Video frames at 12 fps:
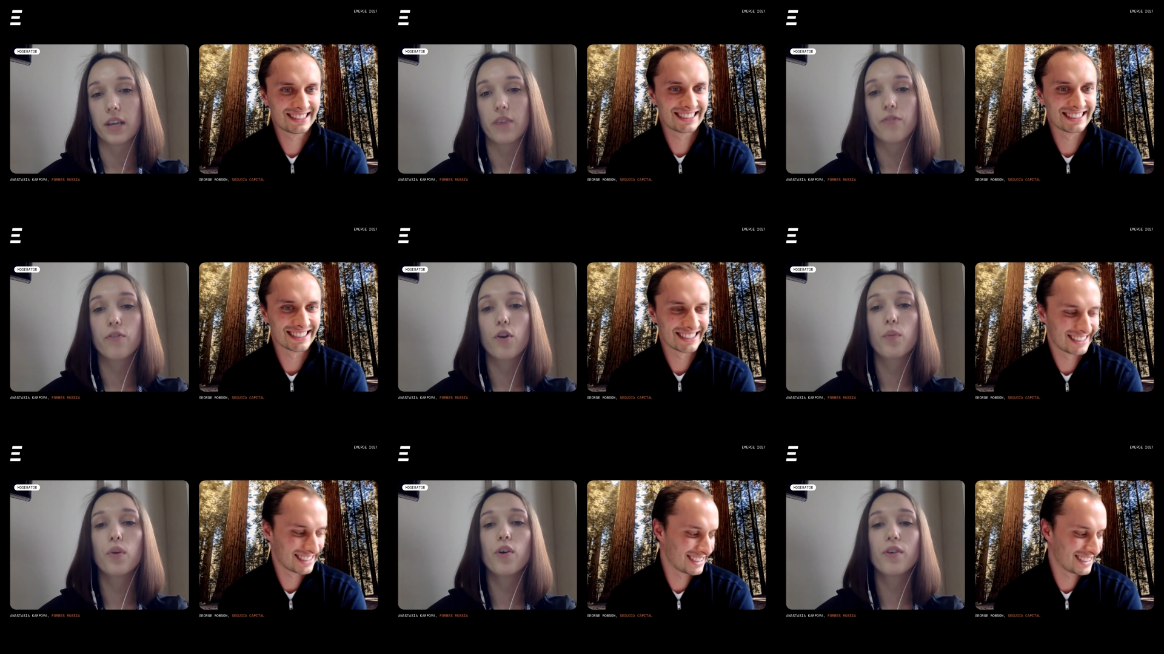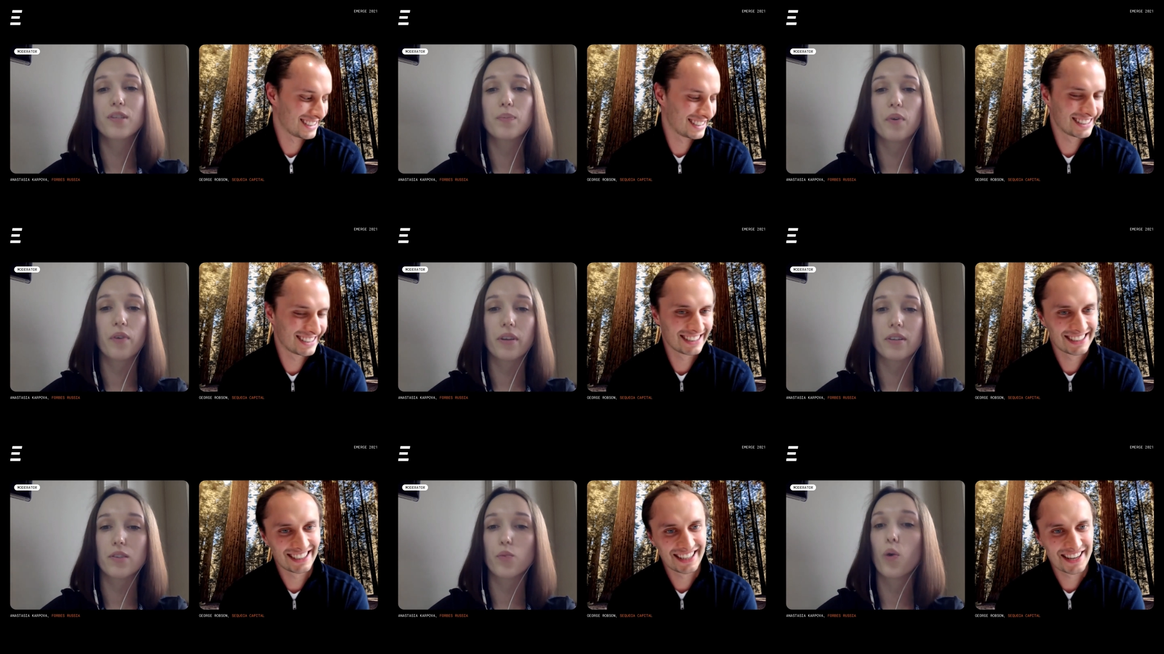Speaker 1: day from your
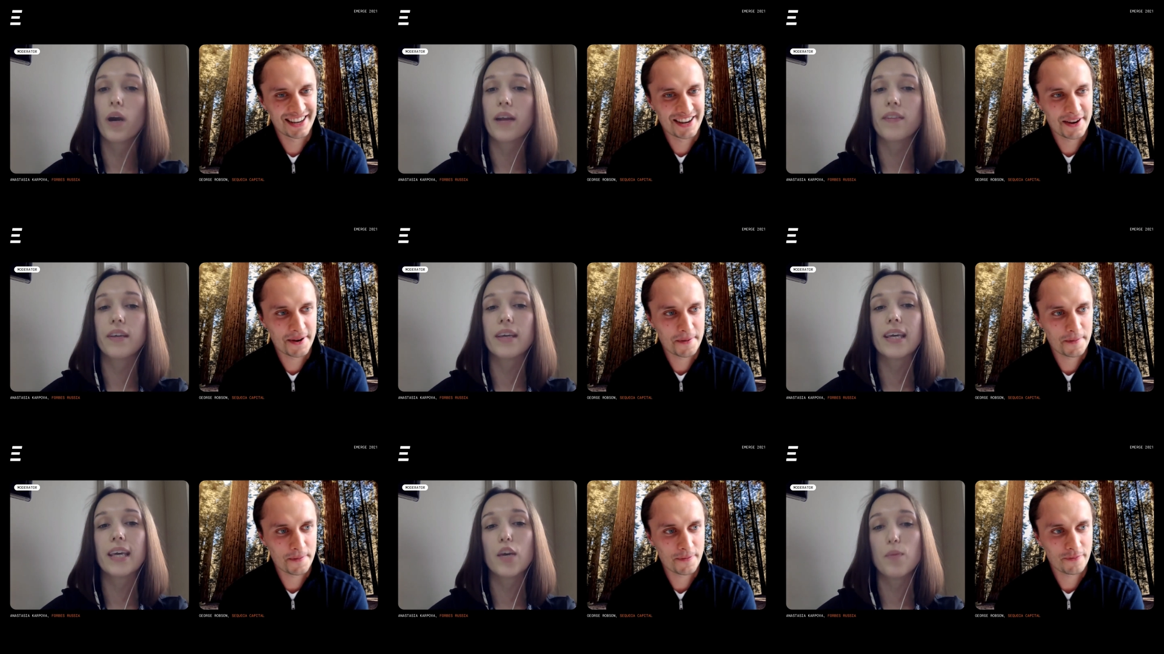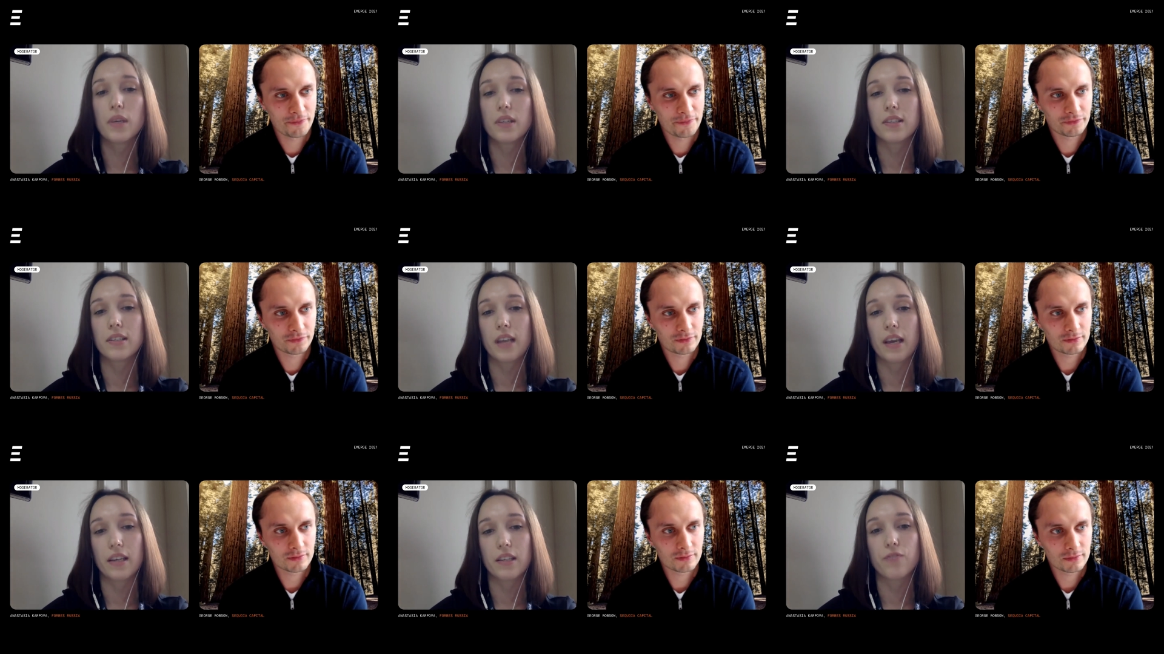experience what are the key
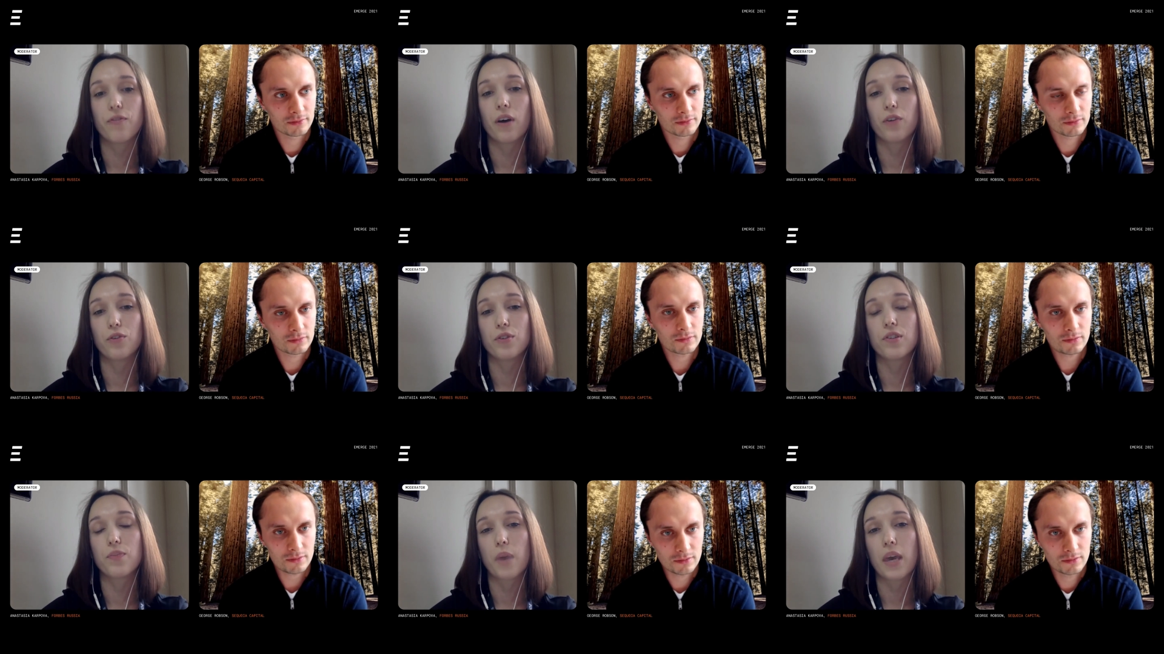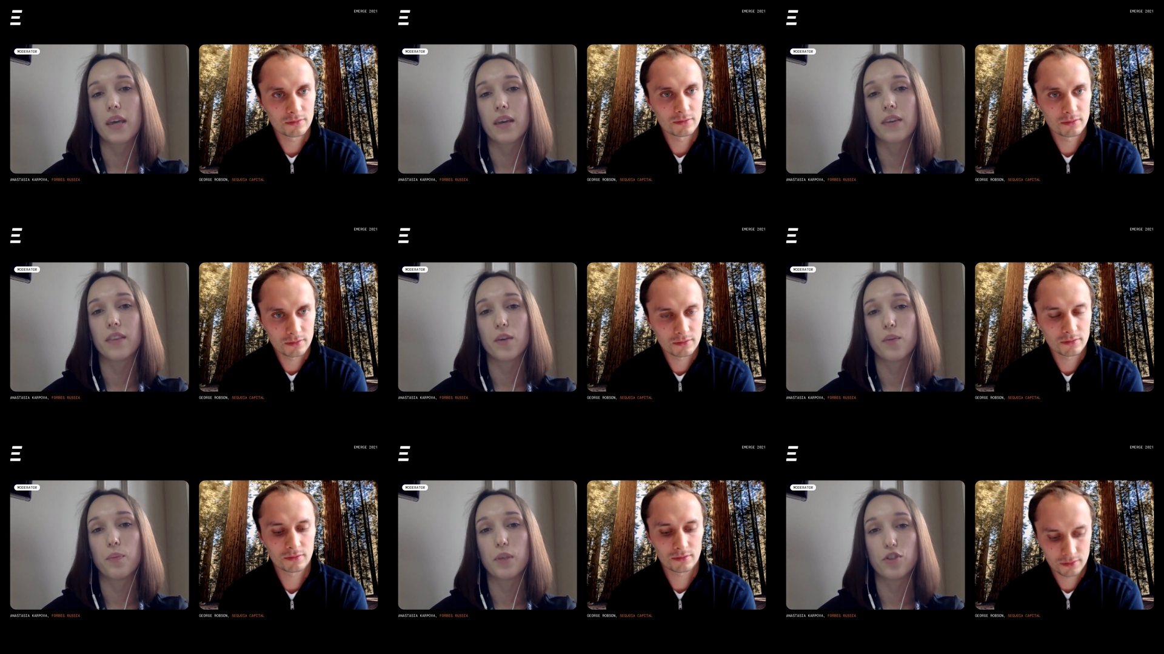mistakes founders make in
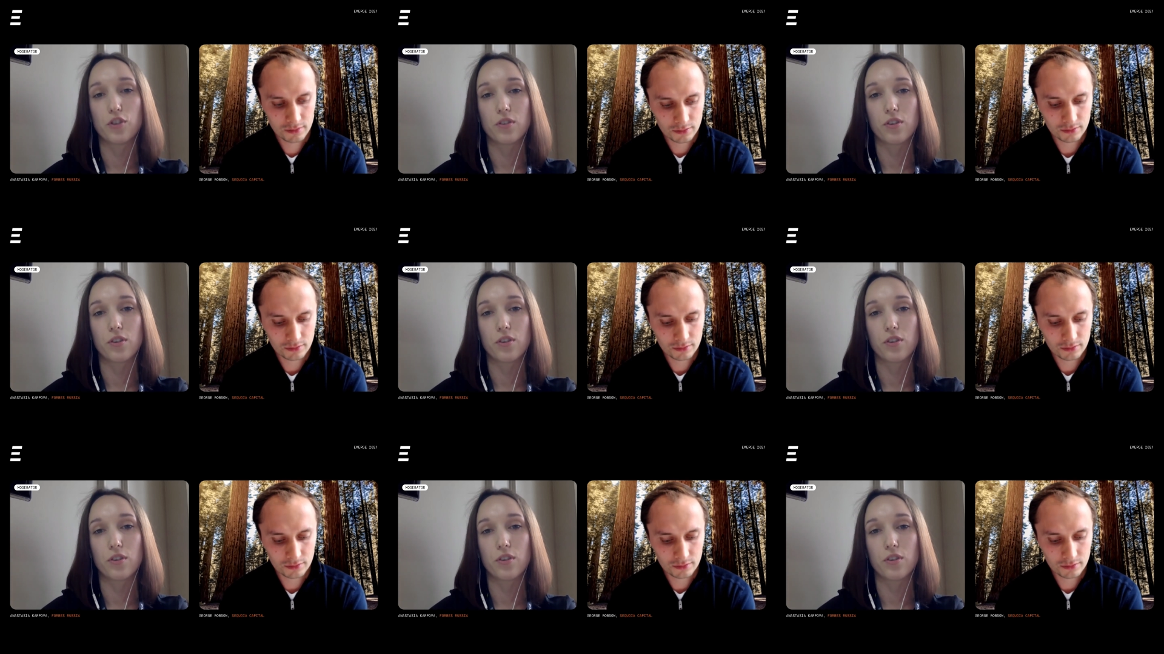their pitches